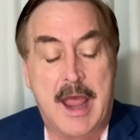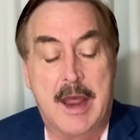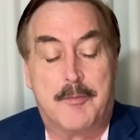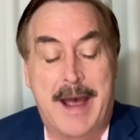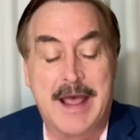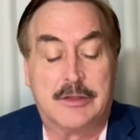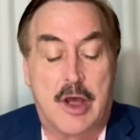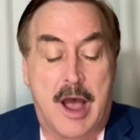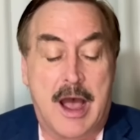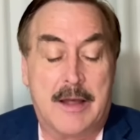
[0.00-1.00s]
And by
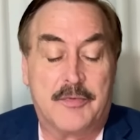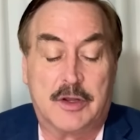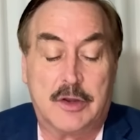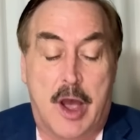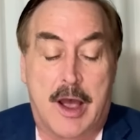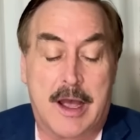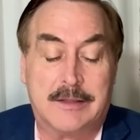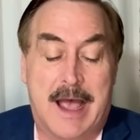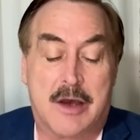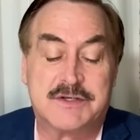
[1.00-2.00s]
law, the law
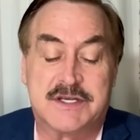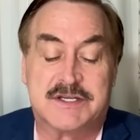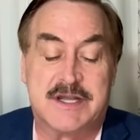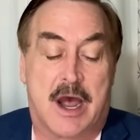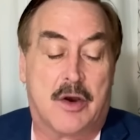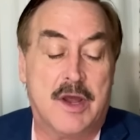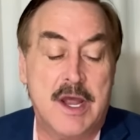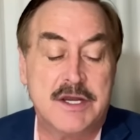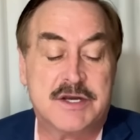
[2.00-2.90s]
allows us now